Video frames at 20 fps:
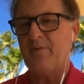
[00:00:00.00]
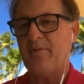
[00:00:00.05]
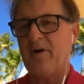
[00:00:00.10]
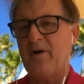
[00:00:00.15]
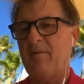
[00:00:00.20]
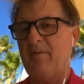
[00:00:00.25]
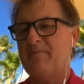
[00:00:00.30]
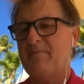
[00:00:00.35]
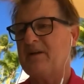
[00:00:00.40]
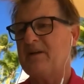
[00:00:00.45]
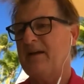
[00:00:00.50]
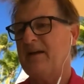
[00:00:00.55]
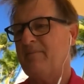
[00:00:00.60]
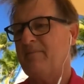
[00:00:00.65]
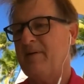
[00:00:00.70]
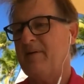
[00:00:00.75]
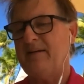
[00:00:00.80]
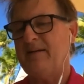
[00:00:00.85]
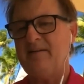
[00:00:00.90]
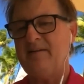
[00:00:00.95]
Rob's like,
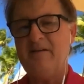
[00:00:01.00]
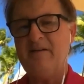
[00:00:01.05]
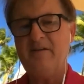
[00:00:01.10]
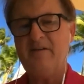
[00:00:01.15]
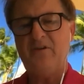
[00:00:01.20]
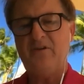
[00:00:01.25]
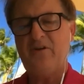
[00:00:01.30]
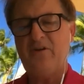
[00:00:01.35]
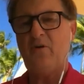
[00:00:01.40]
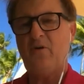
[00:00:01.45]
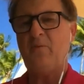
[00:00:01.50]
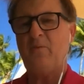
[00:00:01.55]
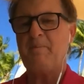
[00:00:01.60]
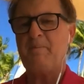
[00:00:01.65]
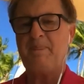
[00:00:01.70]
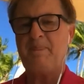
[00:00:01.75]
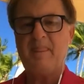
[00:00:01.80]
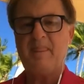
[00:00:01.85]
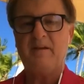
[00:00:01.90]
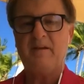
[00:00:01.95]
man, you know,
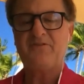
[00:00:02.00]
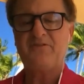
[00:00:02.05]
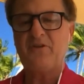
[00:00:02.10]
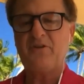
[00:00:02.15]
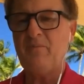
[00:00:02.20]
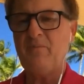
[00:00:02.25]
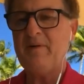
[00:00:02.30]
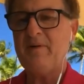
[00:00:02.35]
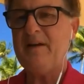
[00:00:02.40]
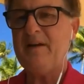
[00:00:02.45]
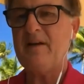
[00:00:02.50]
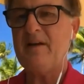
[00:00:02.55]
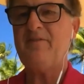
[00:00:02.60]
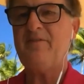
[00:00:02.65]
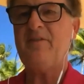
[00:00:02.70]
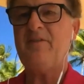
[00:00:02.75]
so many of